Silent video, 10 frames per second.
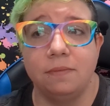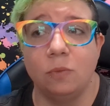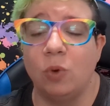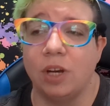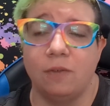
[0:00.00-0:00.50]

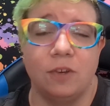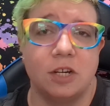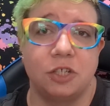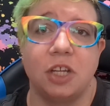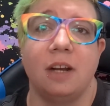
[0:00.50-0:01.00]
when I
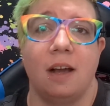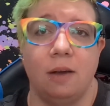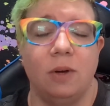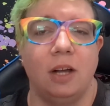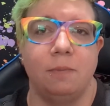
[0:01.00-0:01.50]
finish it,
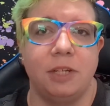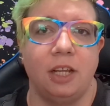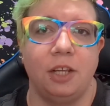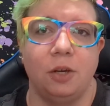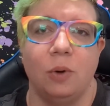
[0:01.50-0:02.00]
I will
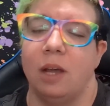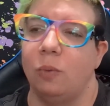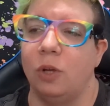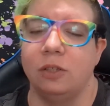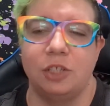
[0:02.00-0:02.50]
update you
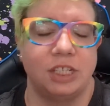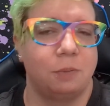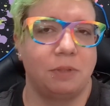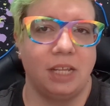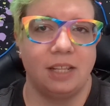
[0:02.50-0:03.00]
and we'll
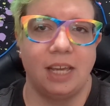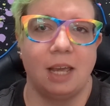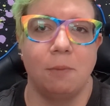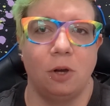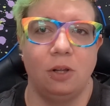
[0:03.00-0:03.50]
just play the
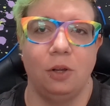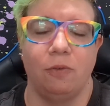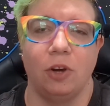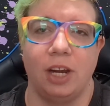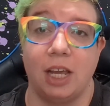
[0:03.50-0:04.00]
game all
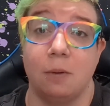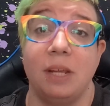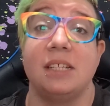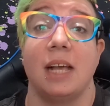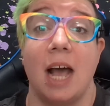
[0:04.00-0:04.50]
over again
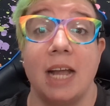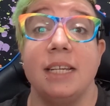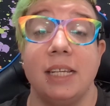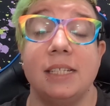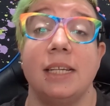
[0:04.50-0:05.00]
because I
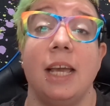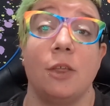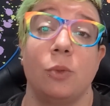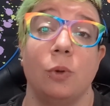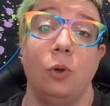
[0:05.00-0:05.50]
need to
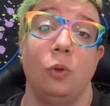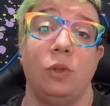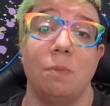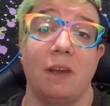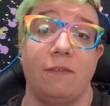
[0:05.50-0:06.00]
get
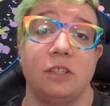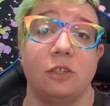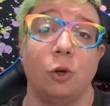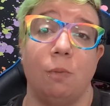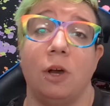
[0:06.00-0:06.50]
through my
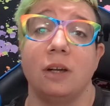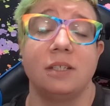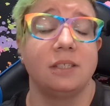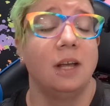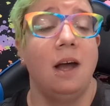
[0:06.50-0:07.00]
physical
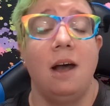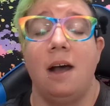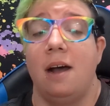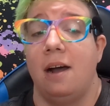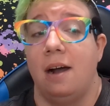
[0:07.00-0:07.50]
books.
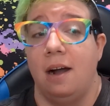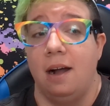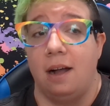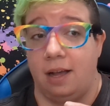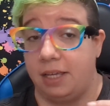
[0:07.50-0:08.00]

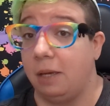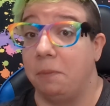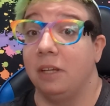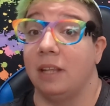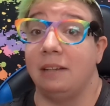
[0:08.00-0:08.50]
I
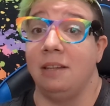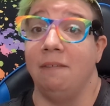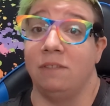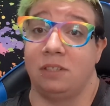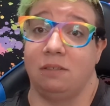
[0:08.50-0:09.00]
keep
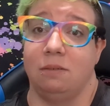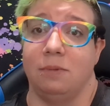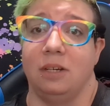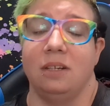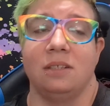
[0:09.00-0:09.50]
collecting physical
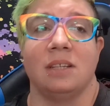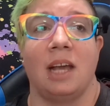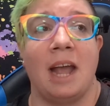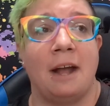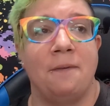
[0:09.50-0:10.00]
books.
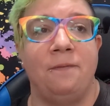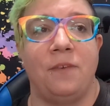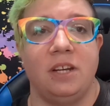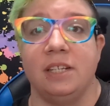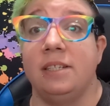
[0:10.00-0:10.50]
I have
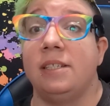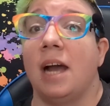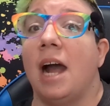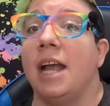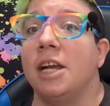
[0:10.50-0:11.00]
an
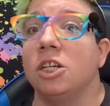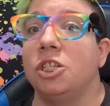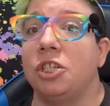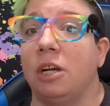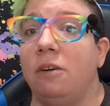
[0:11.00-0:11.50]

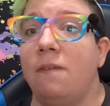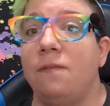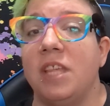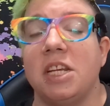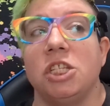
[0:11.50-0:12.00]
entire
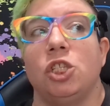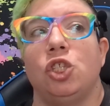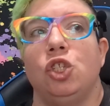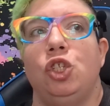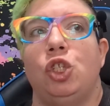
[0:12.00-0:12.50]
shelf that is